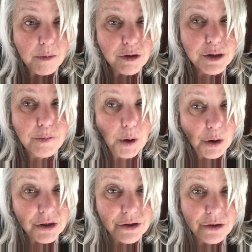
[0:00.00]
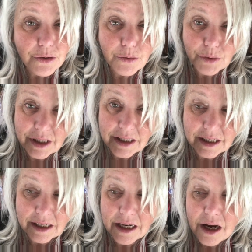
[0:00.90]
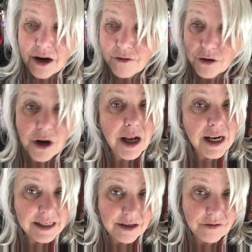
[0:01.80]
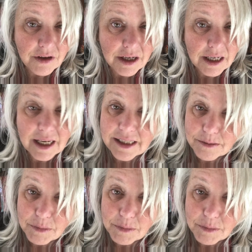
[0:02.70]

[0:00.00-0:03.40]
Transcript: most personal reason for not identifying as a